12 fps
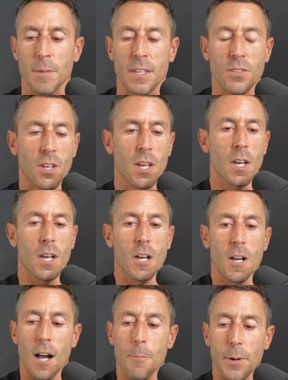I mean, there's
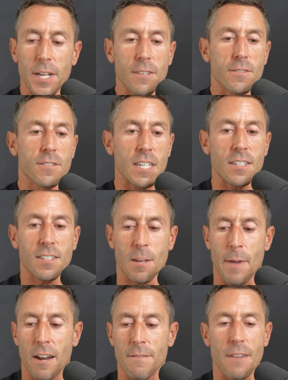a pretty decent
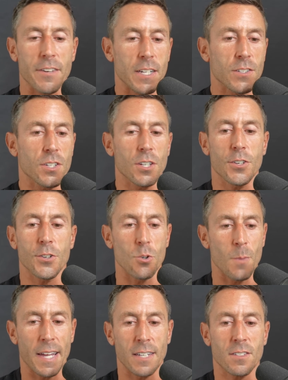amount of evidence in
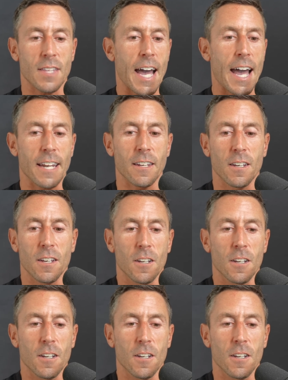humans that